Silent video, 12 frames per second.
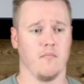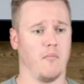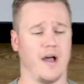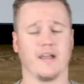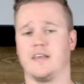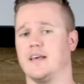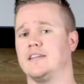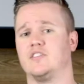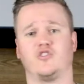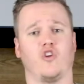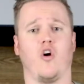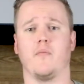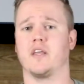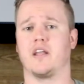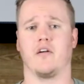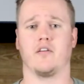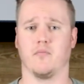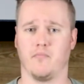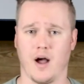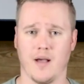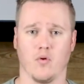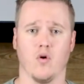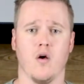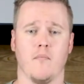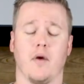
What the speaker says: My kids saw me carry the Bible.